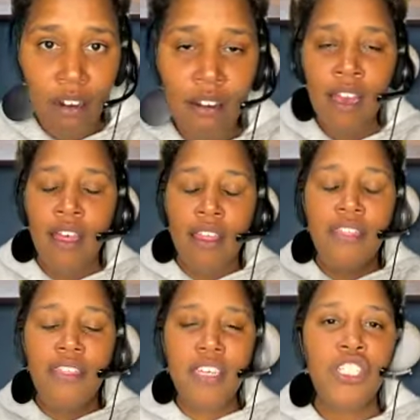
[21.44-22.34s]

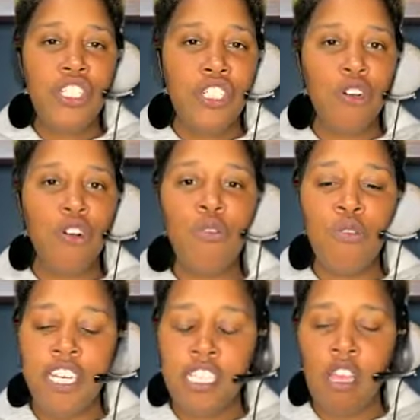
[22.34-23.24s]
This show
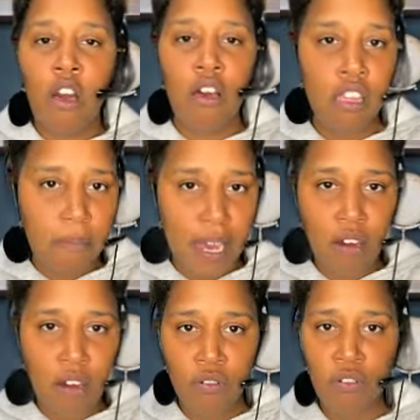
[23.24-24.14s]
is all about
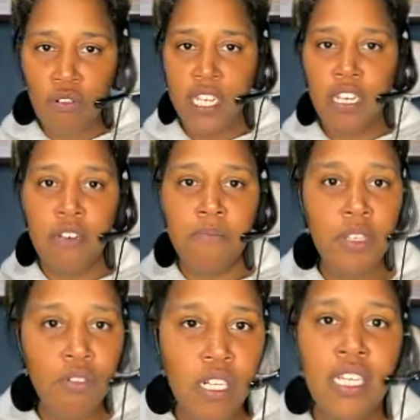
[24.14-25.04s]
growing
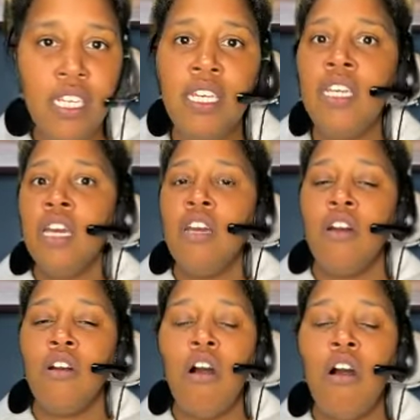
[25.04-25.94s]
community,
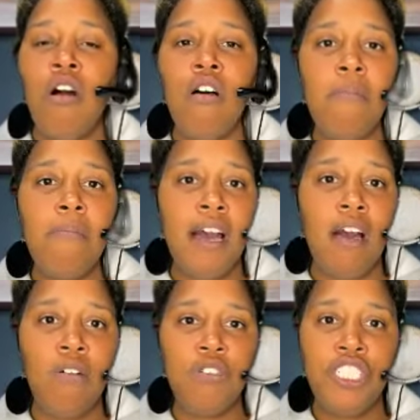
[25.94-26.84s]
all about
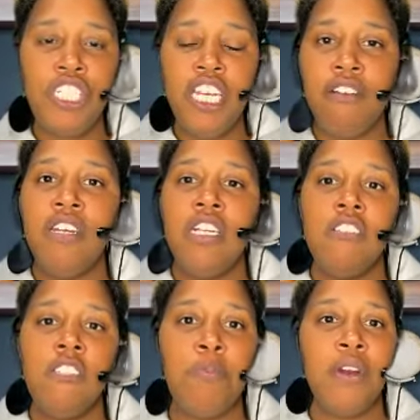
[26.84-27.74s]
sharing and
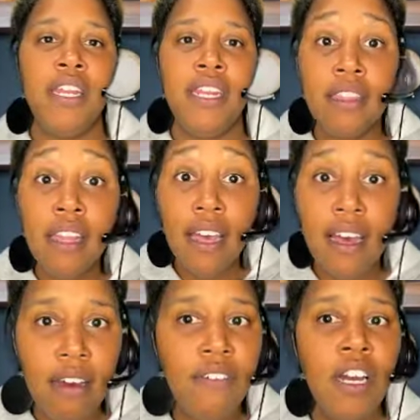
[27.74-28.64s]
spreading
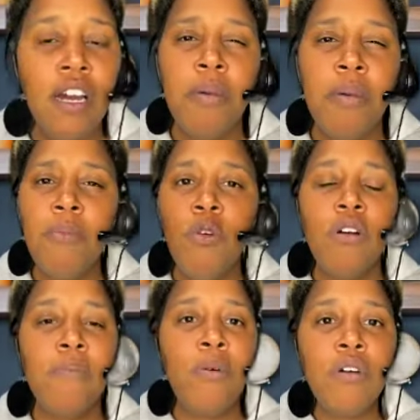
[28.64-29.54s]
love, but more
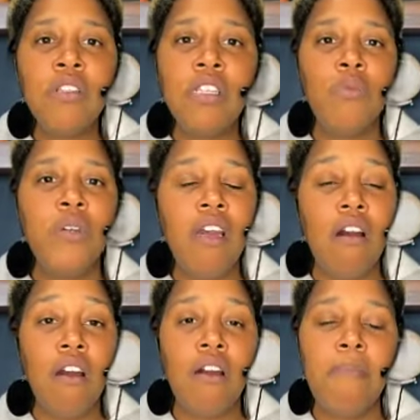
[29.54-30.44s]
importantly, we are
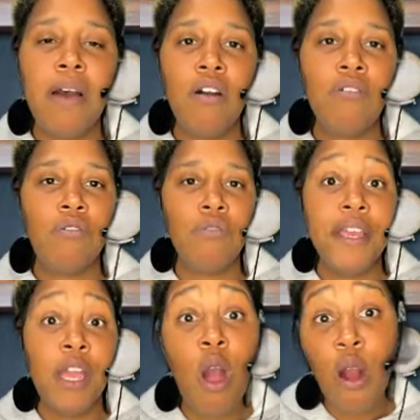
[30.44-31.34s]
about growing
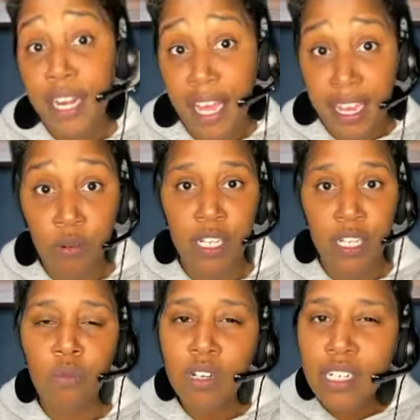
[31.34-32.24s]
heart equity.
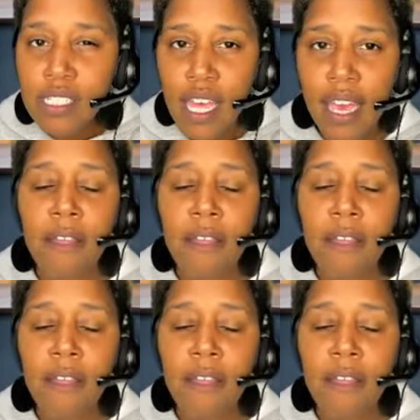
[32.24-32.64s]
What is that?